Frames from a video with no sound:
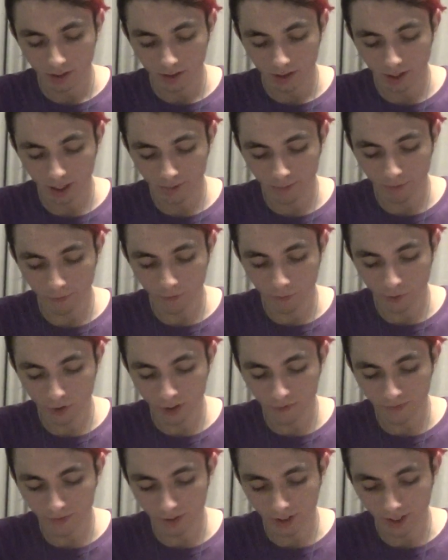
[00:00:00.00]
Like before
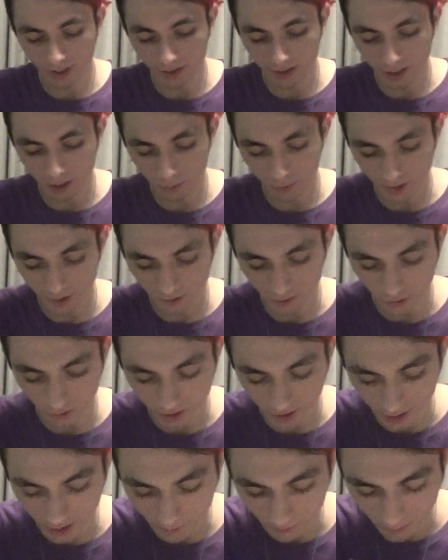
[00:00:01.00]
even like the original
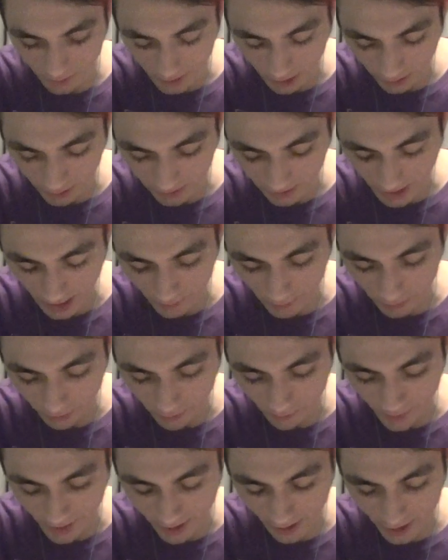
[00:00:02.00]
Gundam series came to
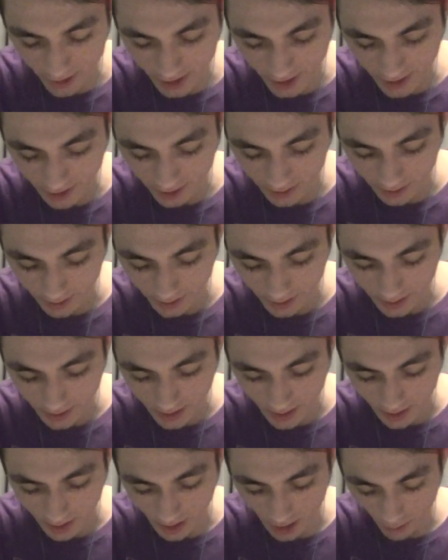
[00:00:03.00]
America,
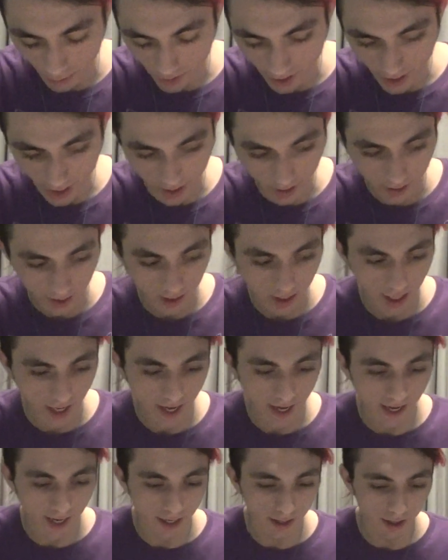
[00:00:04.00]
they
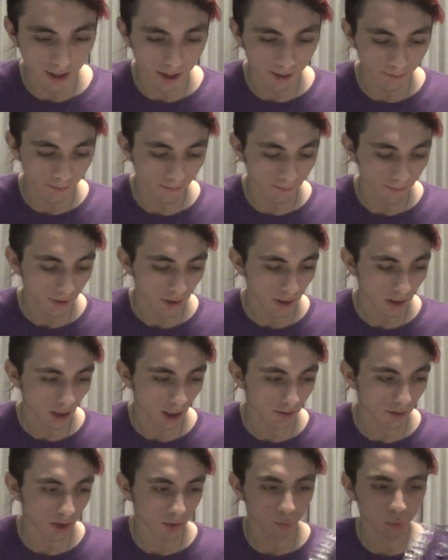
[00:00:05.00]
had
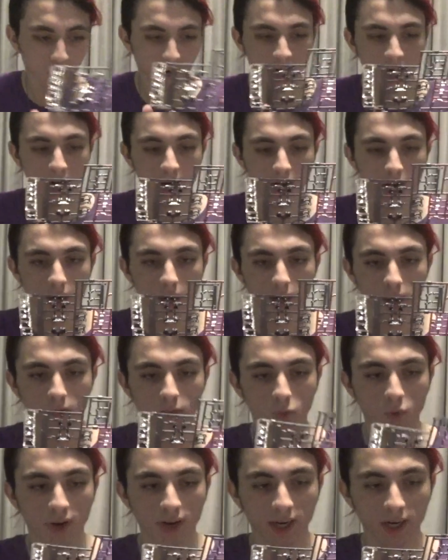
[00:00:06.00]
Gundam
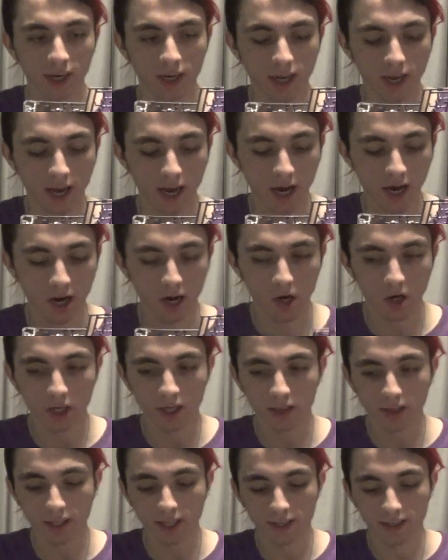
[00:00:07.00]
Wing air
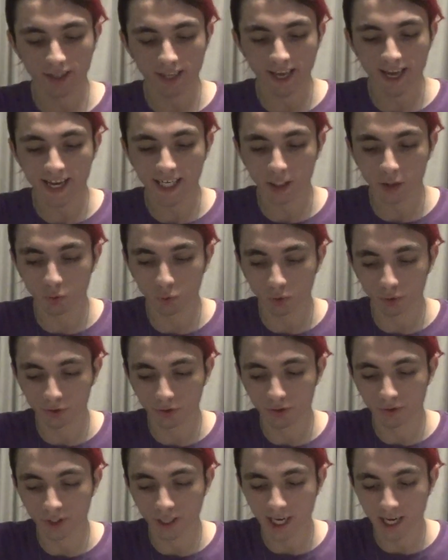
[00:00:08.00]
on like the actual
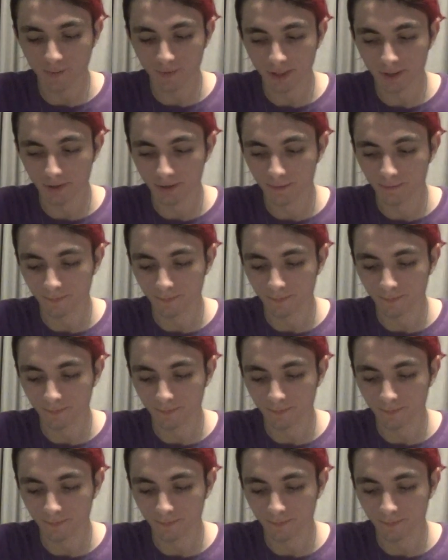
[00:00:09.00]
Toonami.